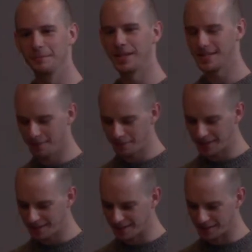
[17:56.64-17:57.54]
but it, but
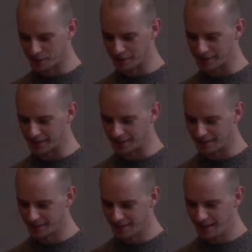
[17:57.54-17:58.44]
it's interesting.
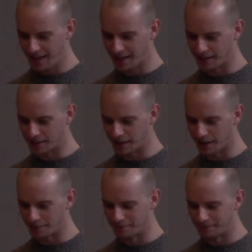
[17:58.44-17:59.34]
And
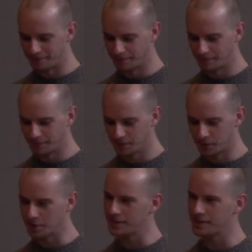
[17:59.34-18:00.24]
um, so it's